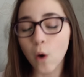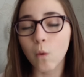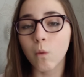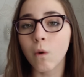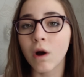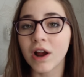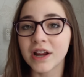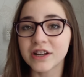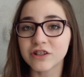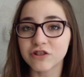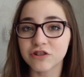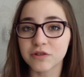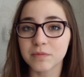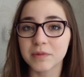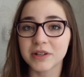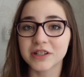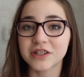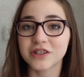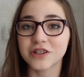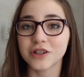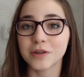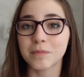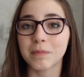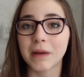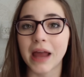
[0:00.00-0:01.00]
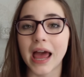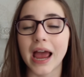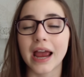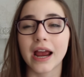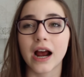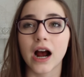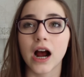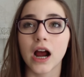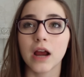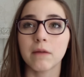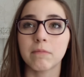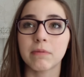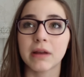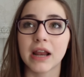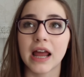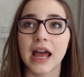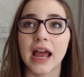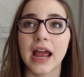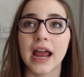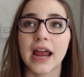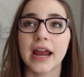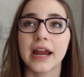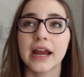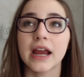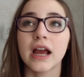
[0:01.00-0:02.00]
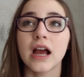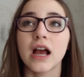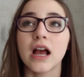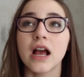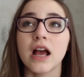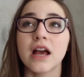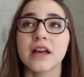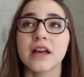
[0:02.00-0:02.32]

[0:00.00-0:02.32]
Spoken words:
What instruments do you play? I play